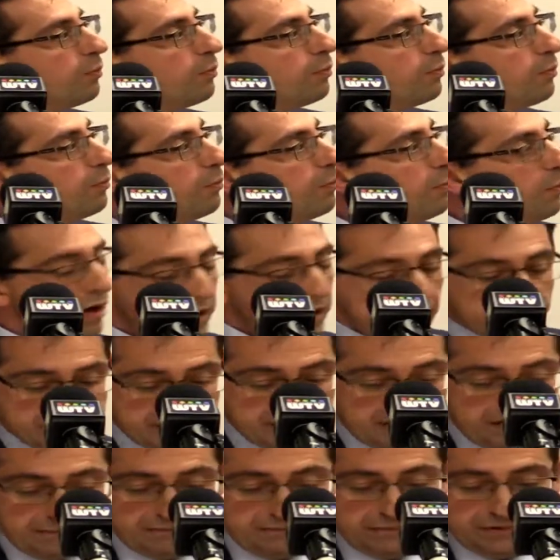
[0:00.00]
What
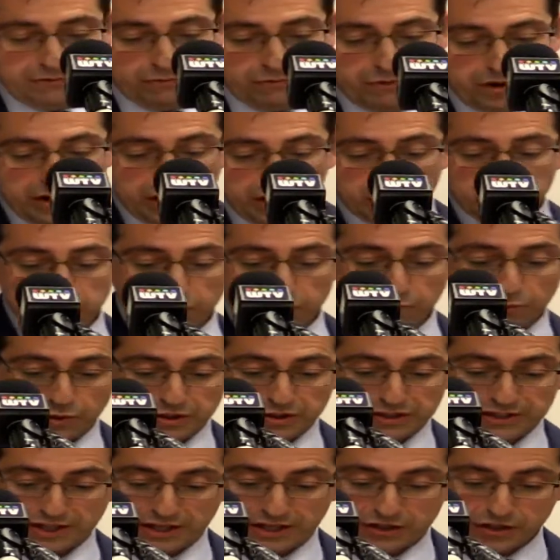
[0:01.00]
else would
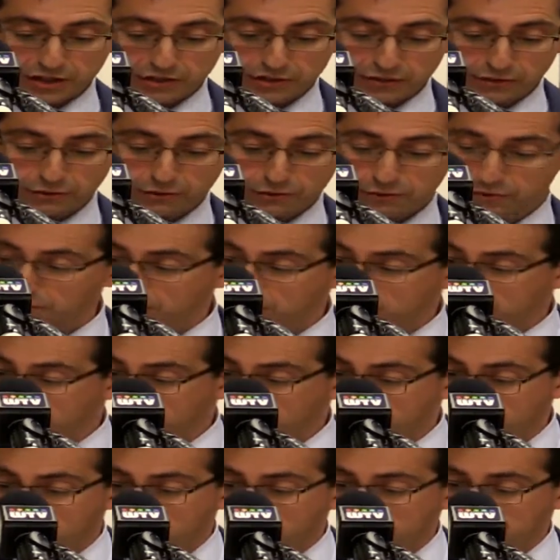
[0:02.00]
such a law, what
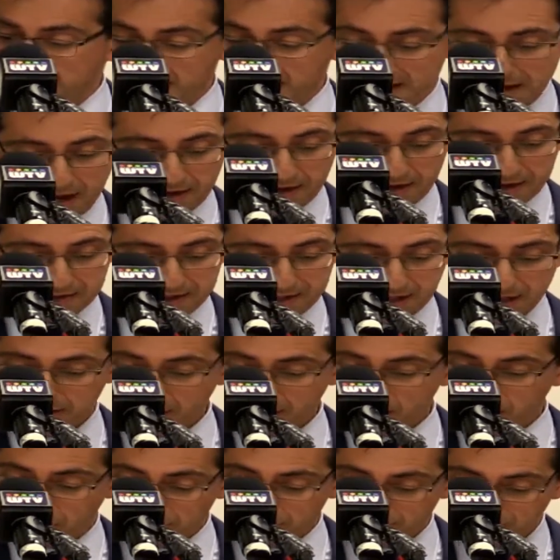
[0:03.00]
might be the unintended
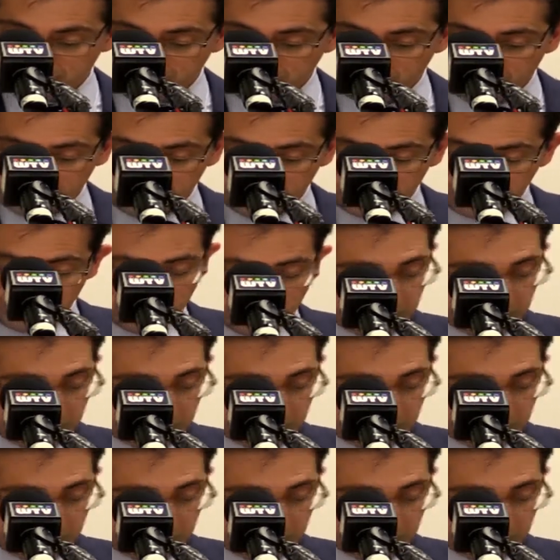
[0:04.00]
consequences?